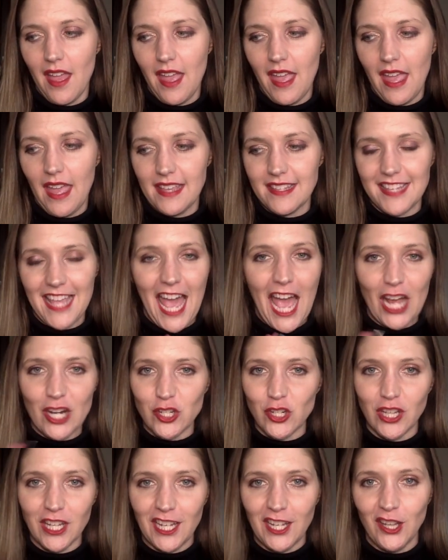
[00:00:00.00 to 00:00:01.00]
is
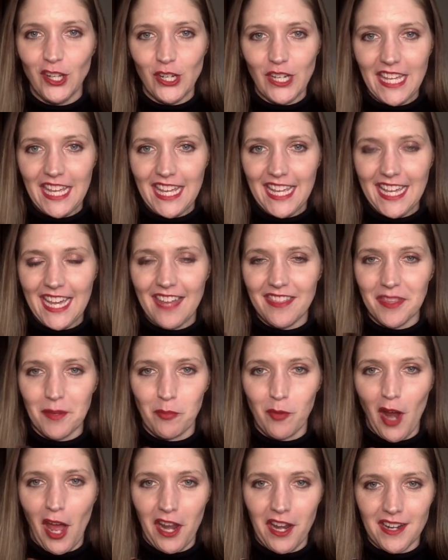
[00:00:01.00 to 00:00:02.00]
actually looking at the
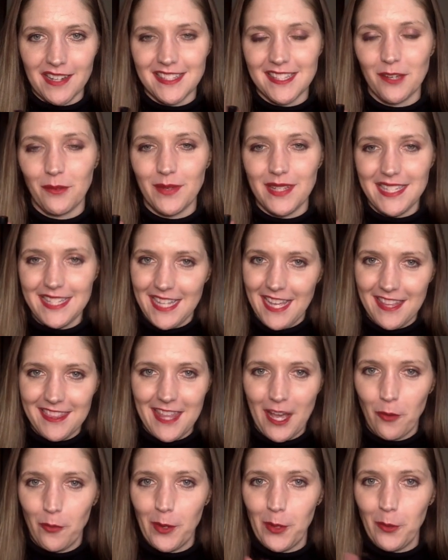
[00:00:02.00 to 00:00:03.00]
products that we said
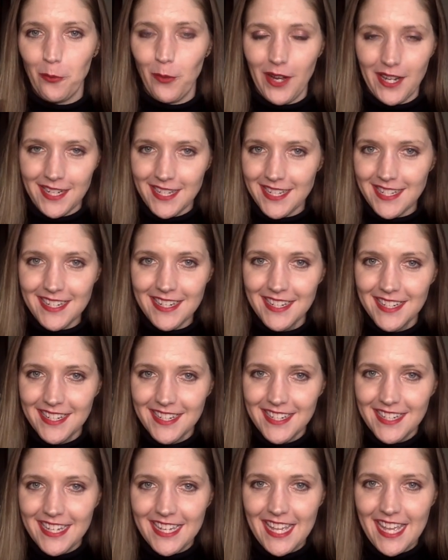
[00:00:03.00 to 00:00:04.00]
that we wanted
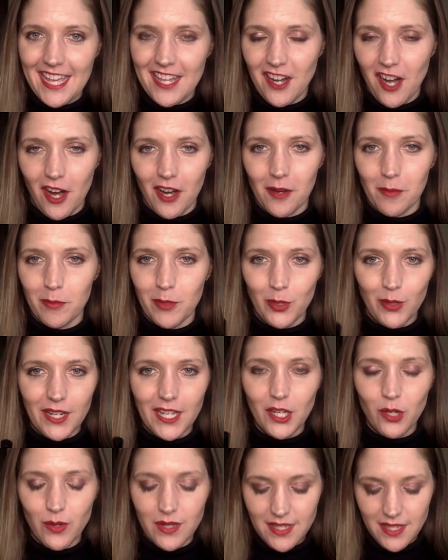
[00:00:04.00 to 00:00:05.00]
in our beauty
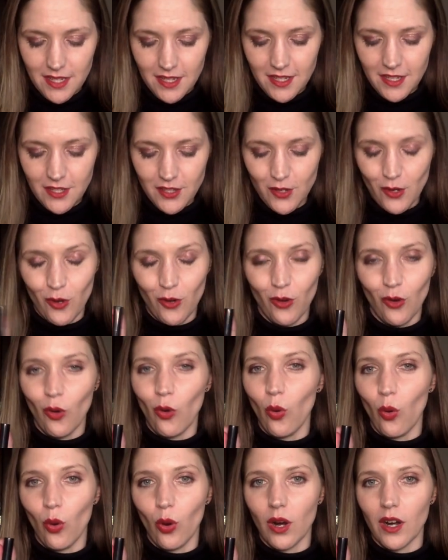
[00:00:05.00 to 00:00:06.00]
quizzes,
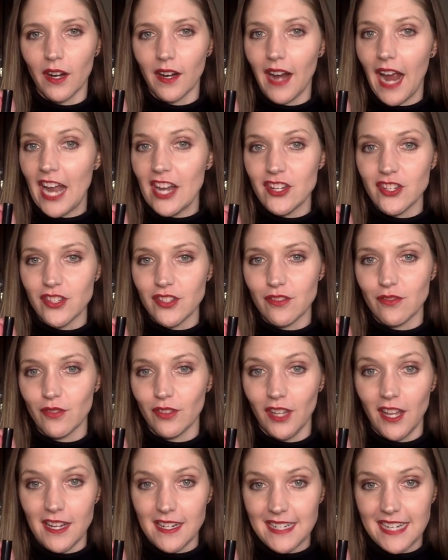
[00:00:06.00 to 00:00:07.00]
or I just
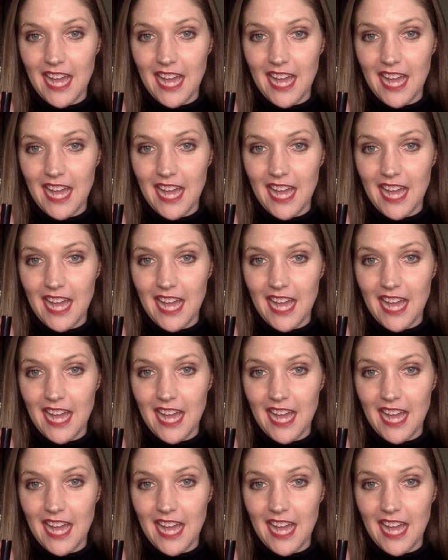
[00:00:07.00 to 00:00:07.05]
lucked